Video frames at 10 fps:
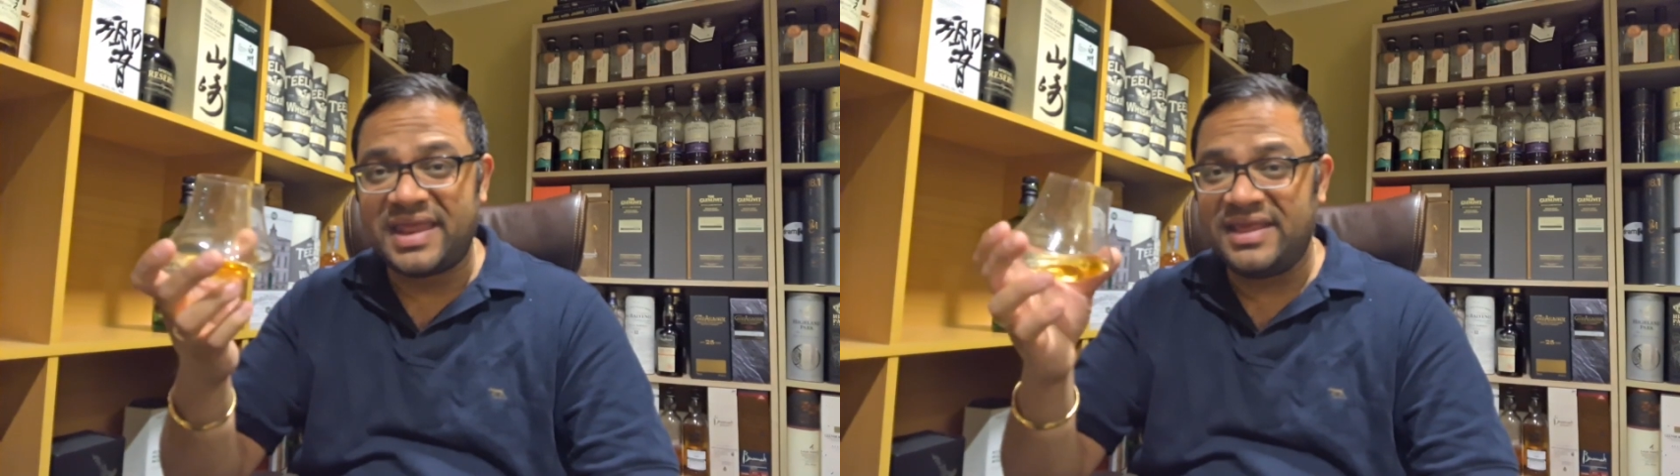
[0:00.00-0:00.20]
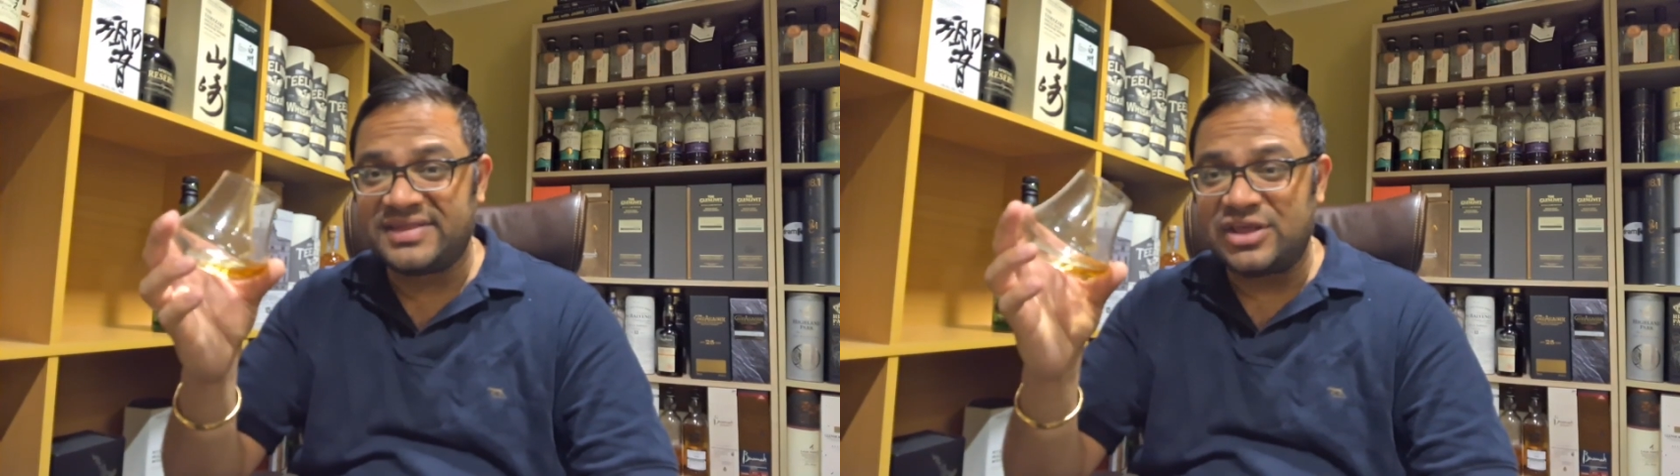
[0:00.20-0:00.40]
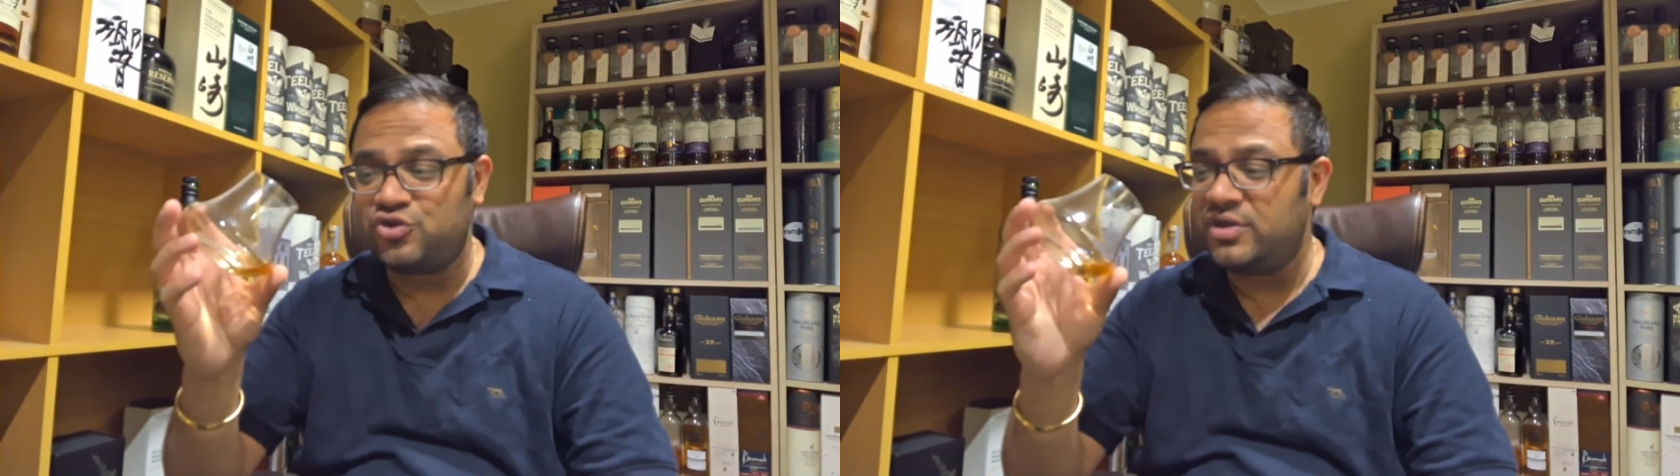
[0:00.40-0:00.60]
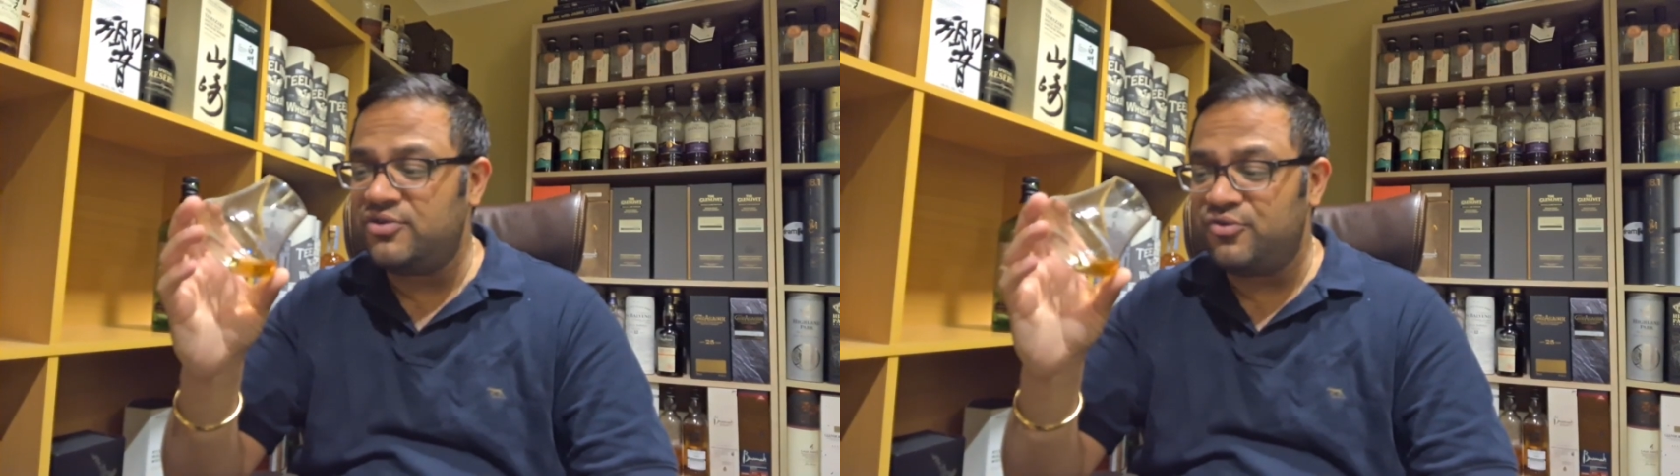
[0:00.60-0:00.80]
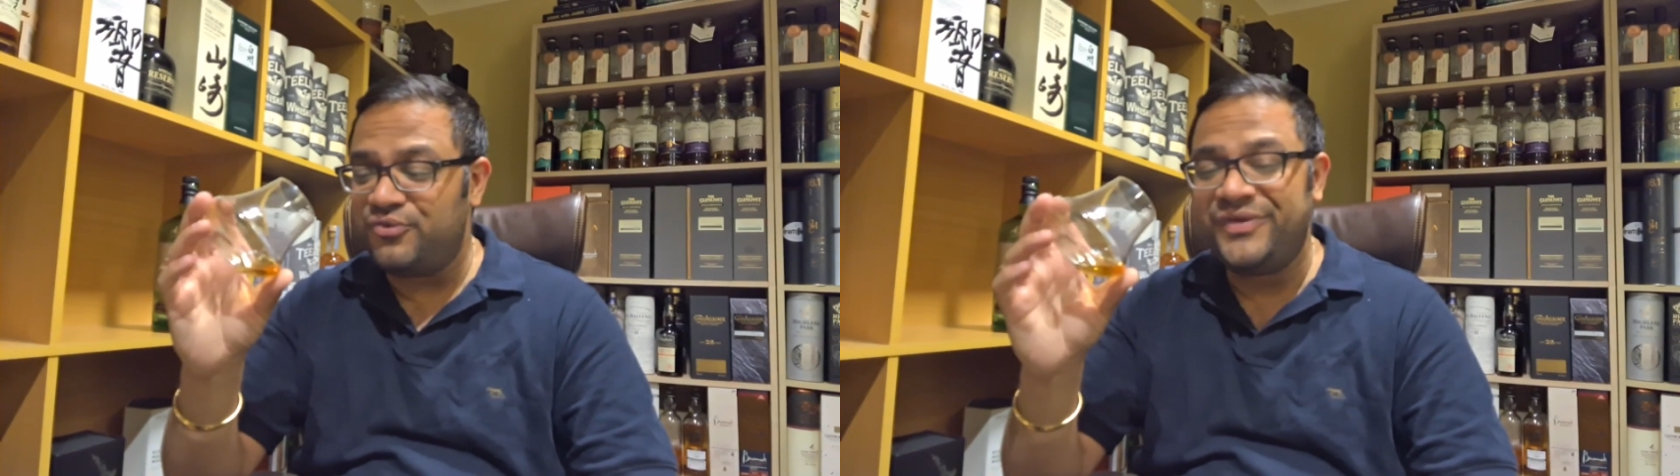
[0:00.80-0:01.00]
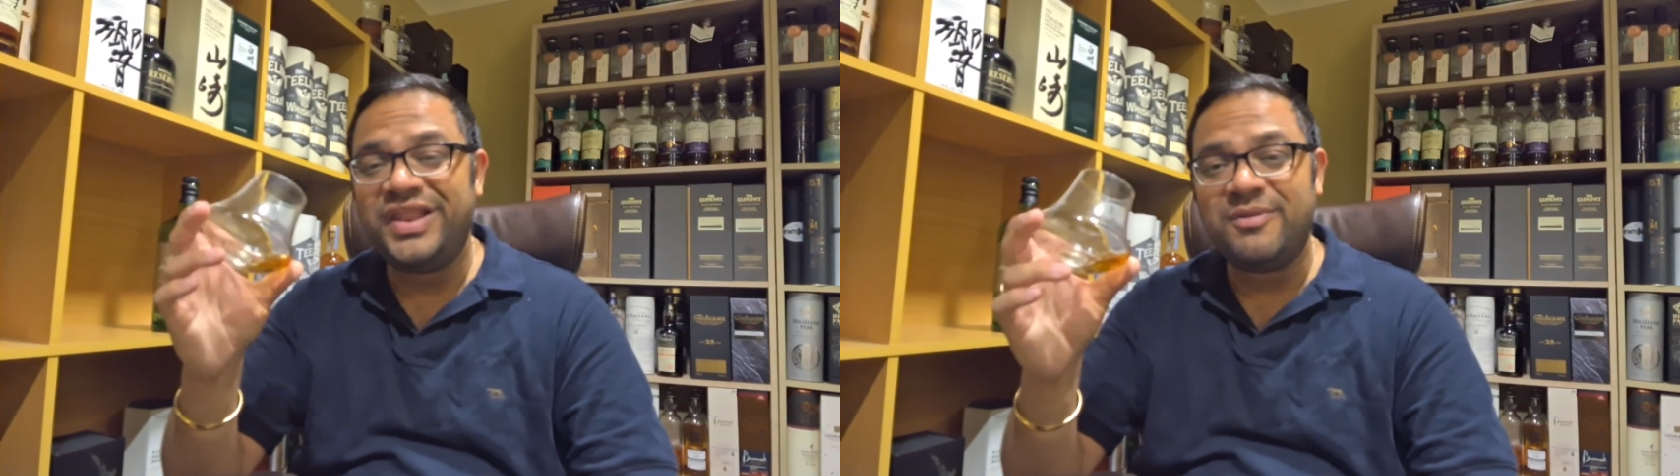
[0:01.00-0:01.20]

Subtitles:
is actually really